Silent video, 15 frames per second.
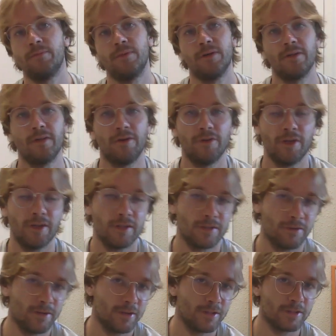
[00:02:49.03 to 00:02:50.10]
But on the
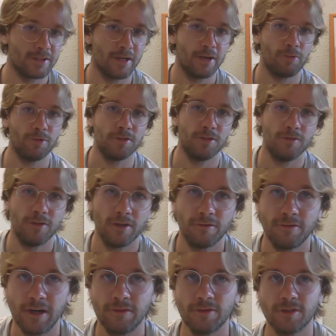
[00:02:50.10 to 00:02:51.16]
other side, once you've done
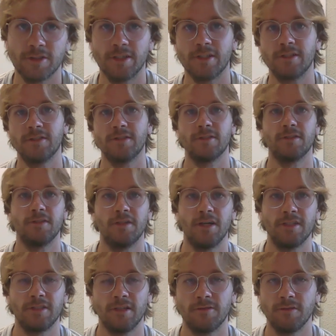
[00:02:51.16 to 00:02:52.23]
5 or 6
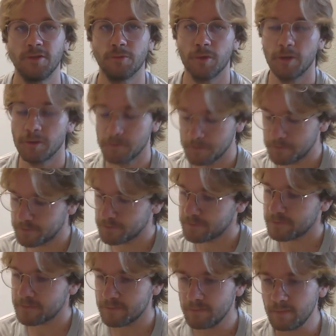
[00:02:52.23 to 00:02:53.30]
night shifts in a row,
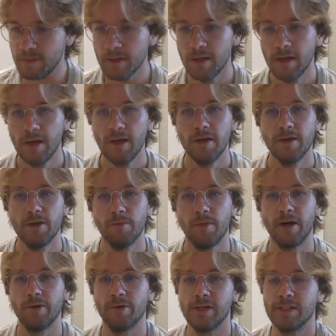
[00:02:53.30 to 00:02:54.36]
your
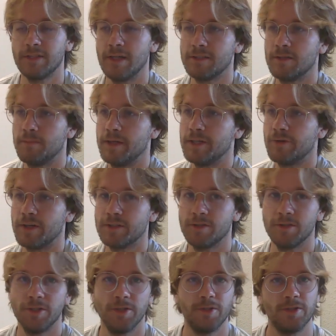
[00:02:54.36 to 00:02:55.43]
mind really starts to play tricks
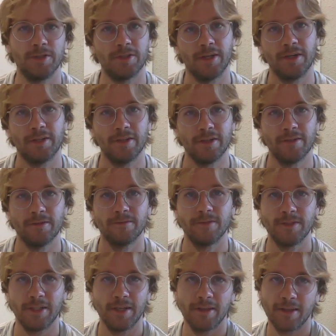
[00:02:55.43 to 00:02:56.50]
on you, and you start to
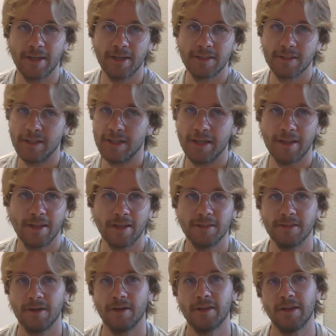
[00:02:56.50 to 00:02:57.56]
see things and hear things
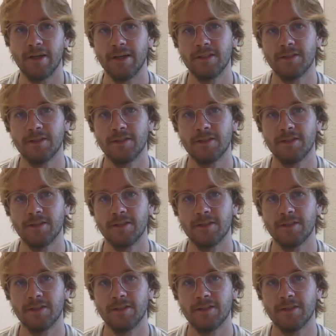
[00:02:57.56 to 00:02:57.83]
that aren't there.